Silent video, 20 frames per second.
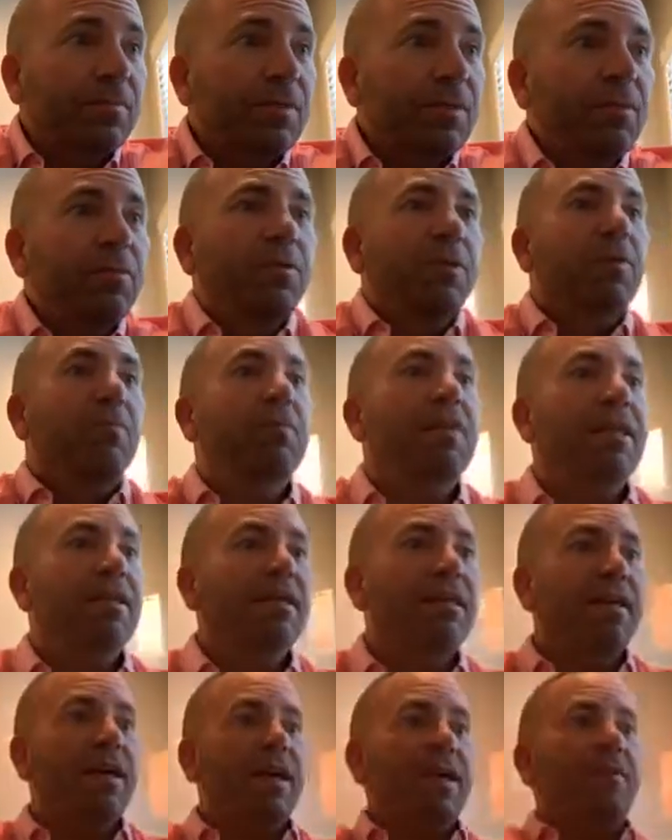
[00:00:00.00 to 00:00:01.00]
with
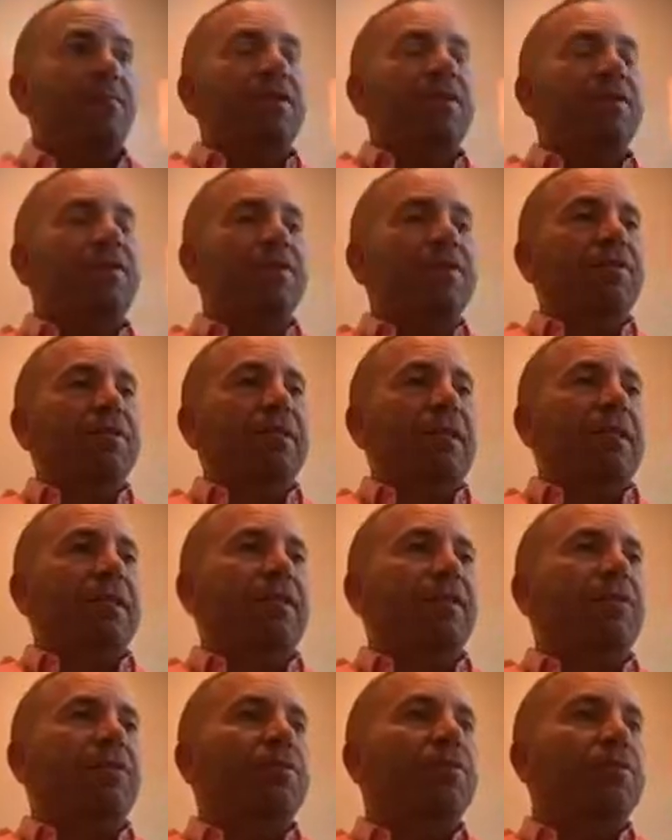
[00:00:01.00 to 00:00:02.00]
me, I'm here
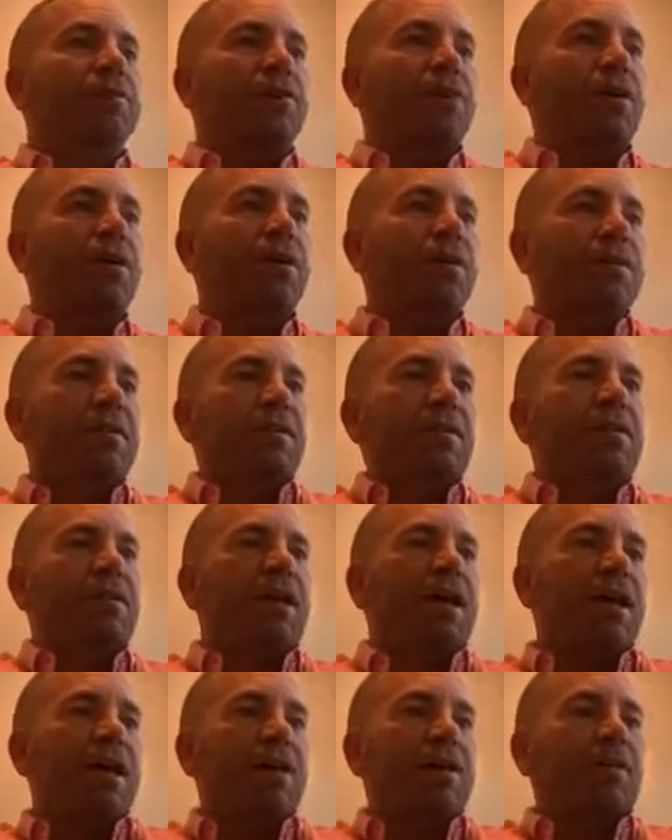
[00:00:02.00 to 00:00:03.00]
in Utah
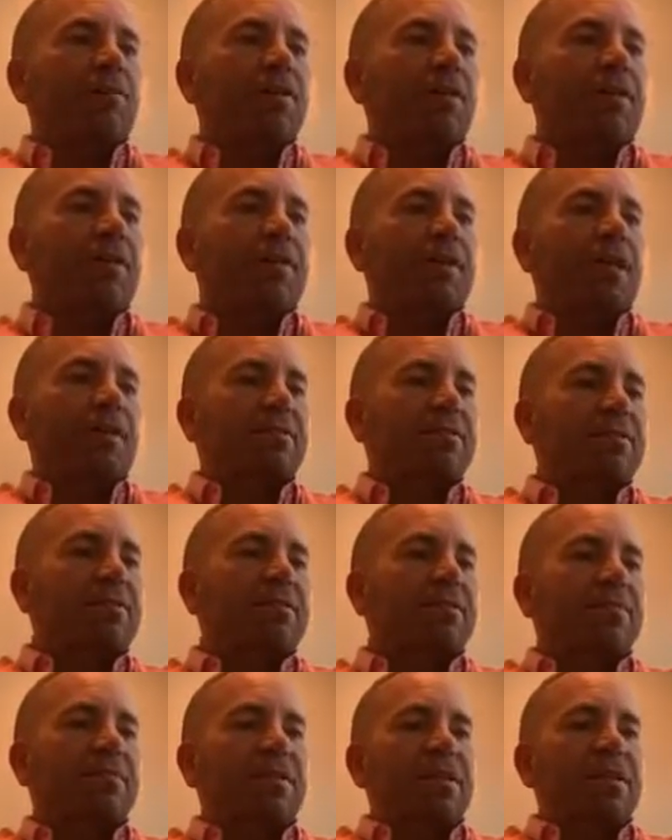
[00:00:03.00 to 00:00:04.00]
where I've got
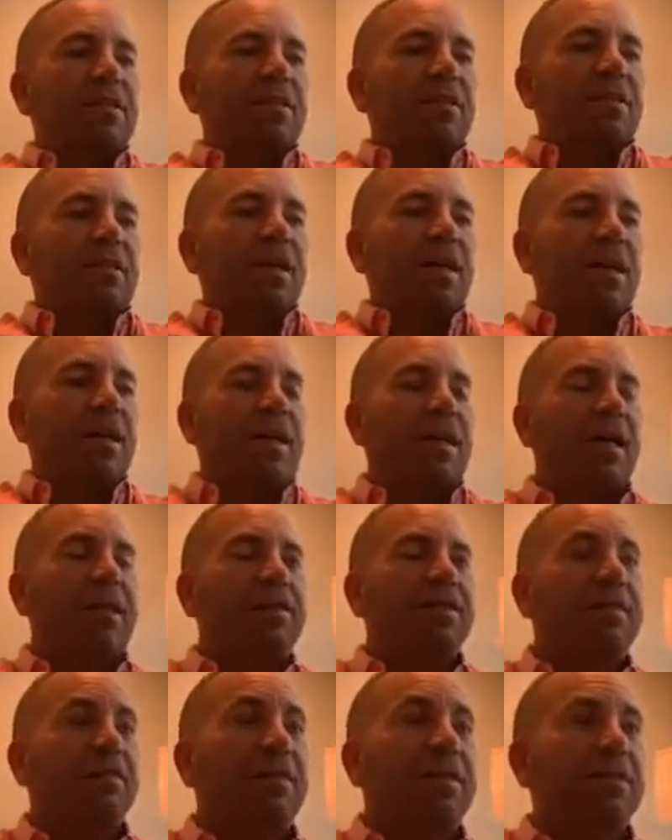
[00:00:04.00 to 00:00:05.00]
some
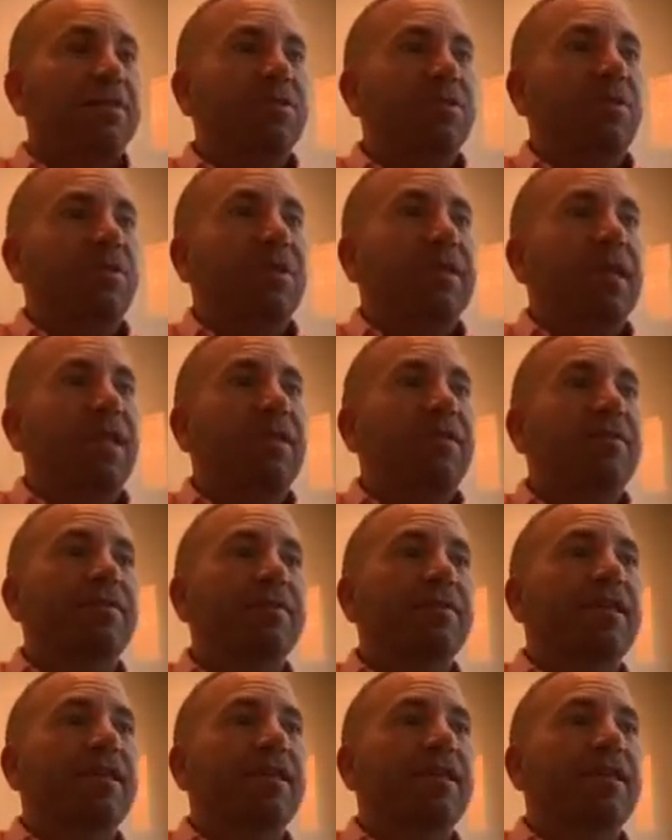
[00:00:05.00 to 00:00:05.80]
activities going on.